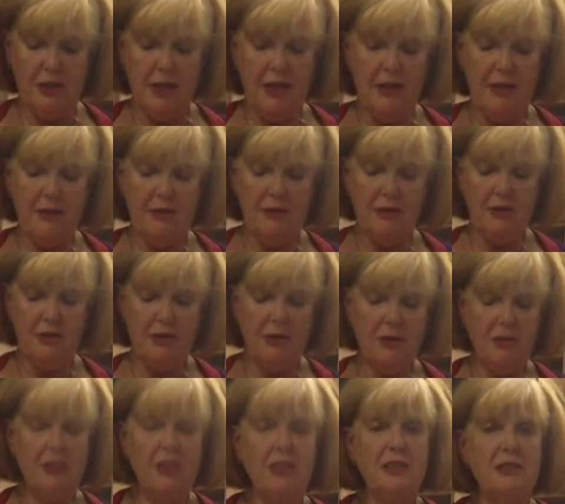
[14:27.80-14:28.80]
and the
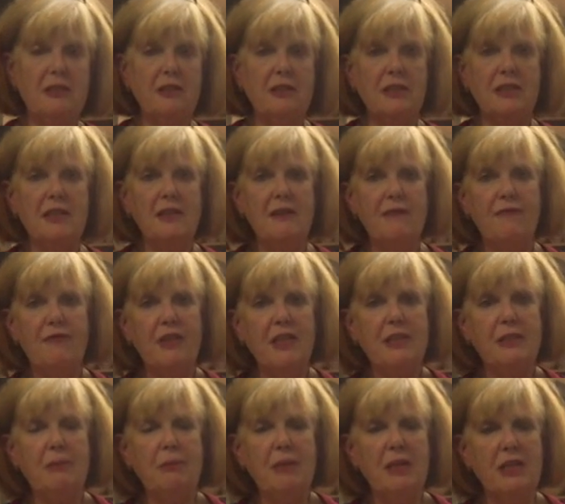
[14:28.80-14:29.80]
consistency of
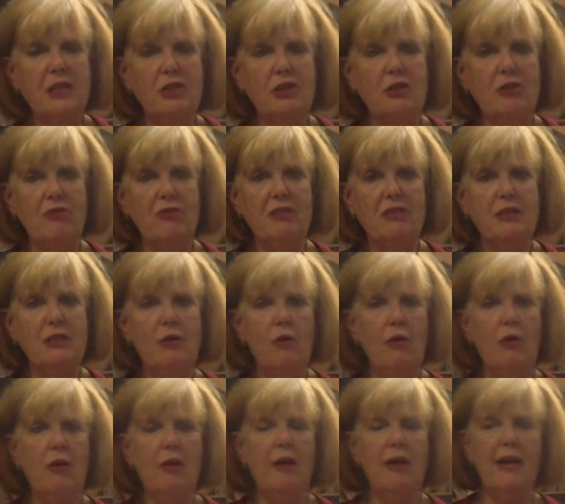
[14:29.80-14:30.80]
this mixture is
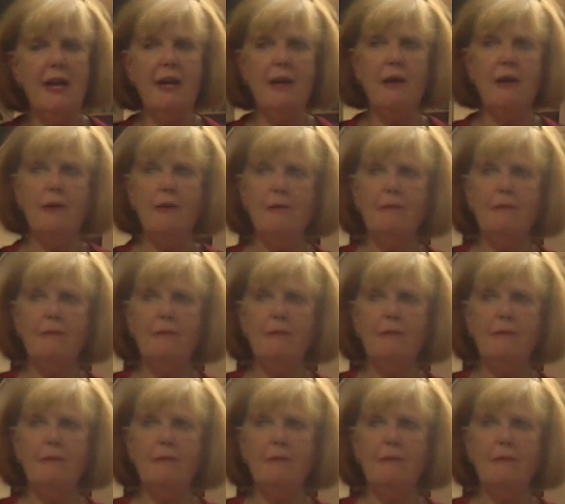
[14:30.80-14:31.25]
not like,